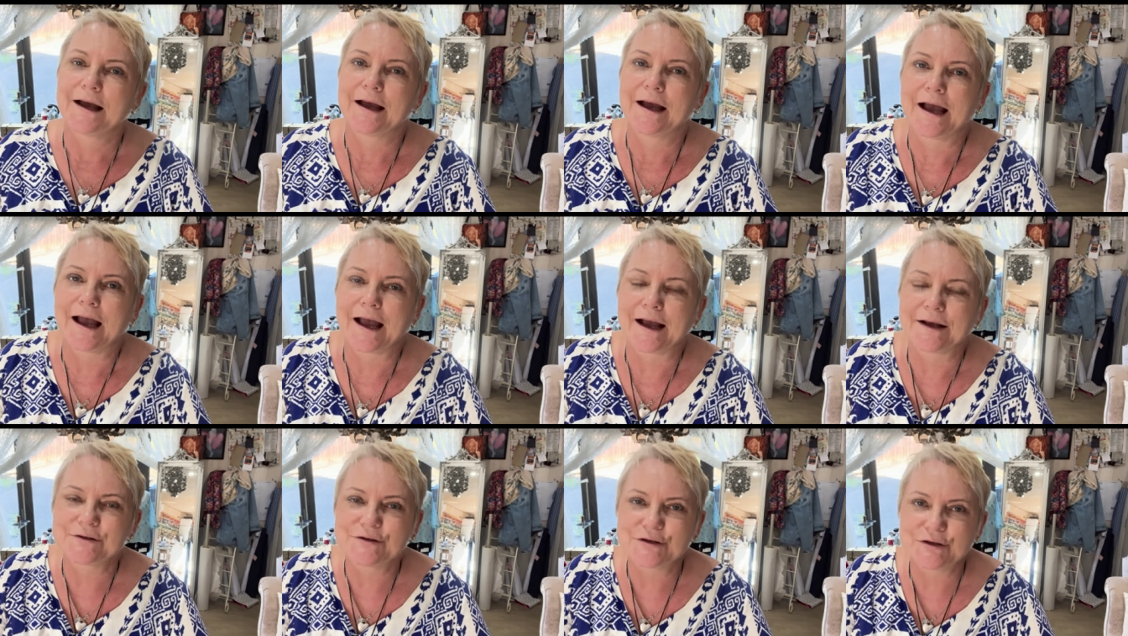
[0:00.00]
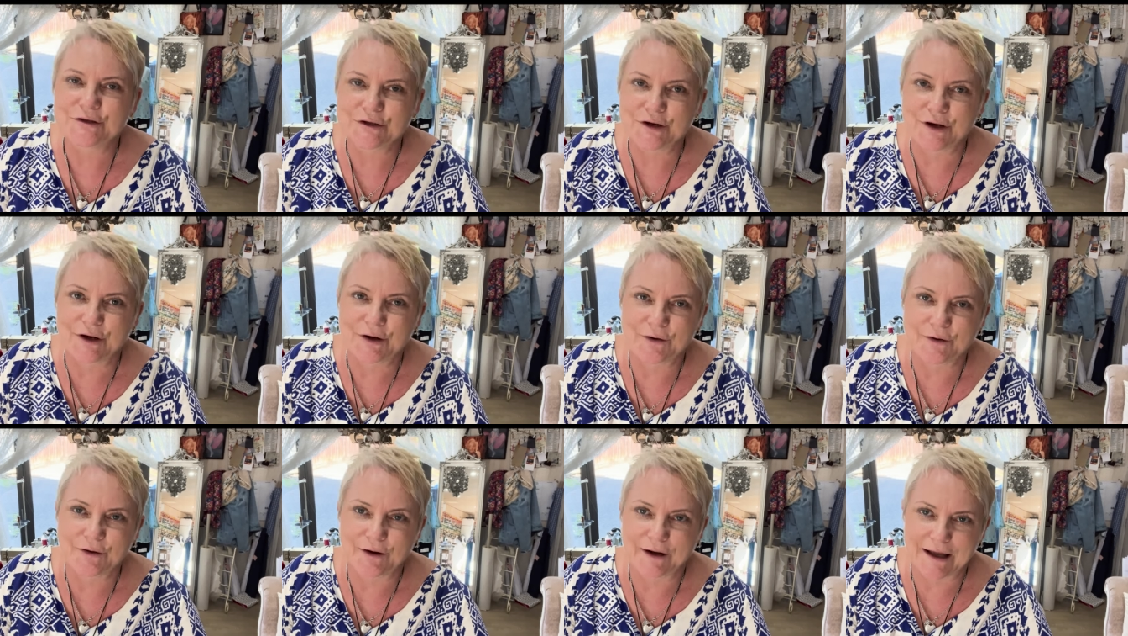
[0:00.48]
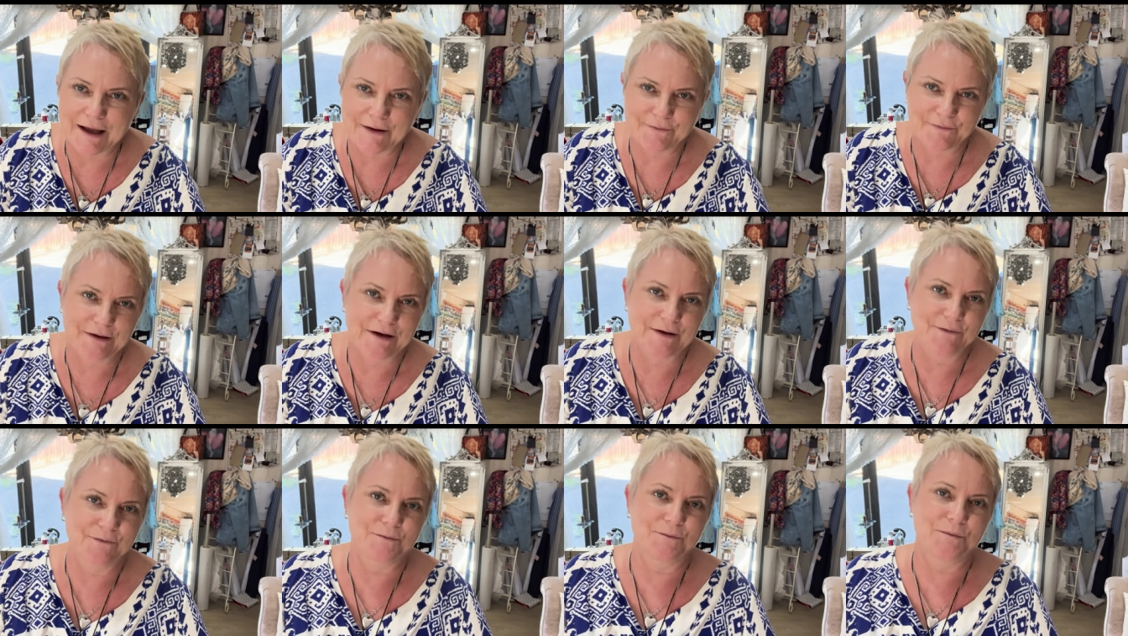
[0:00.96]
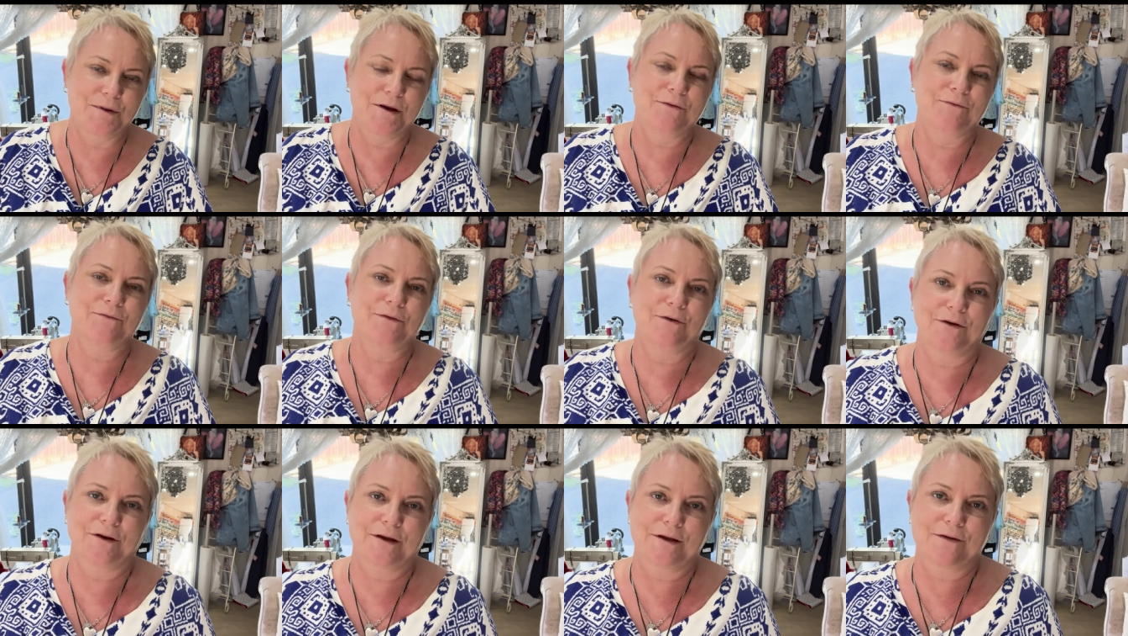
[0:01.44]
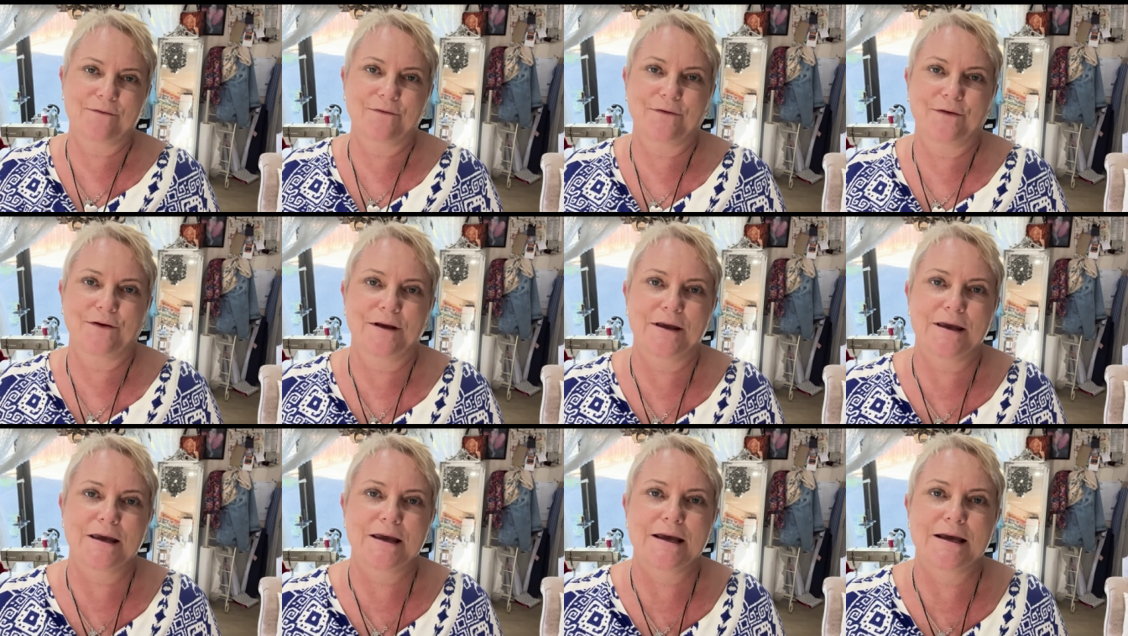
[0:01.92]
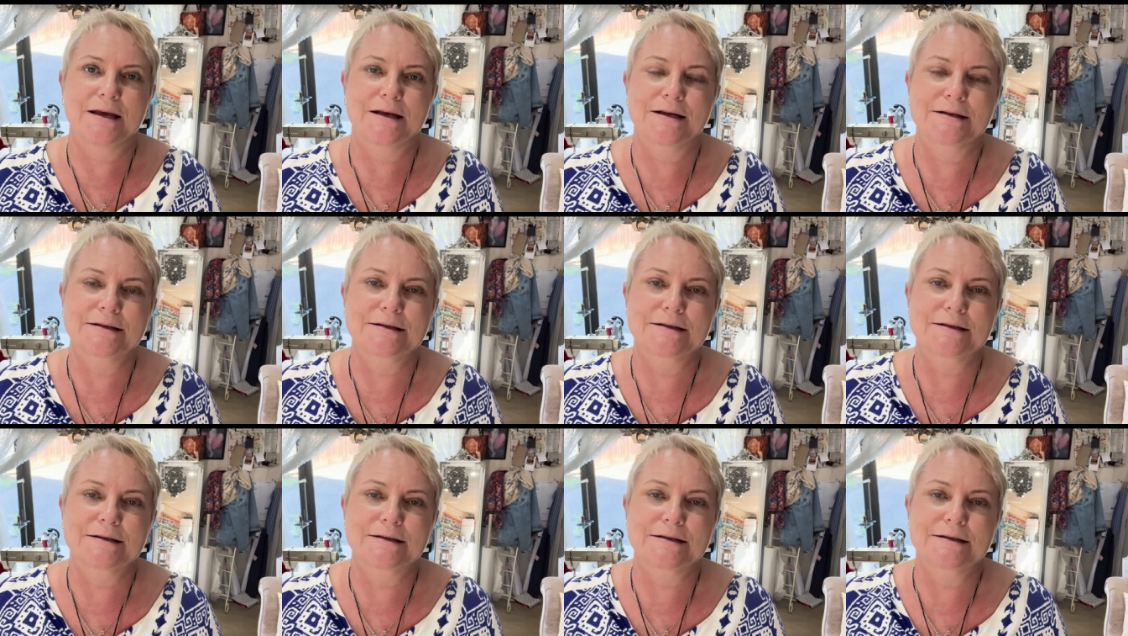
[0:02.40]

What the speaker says: as you know, I haven't even been vlogging for a year.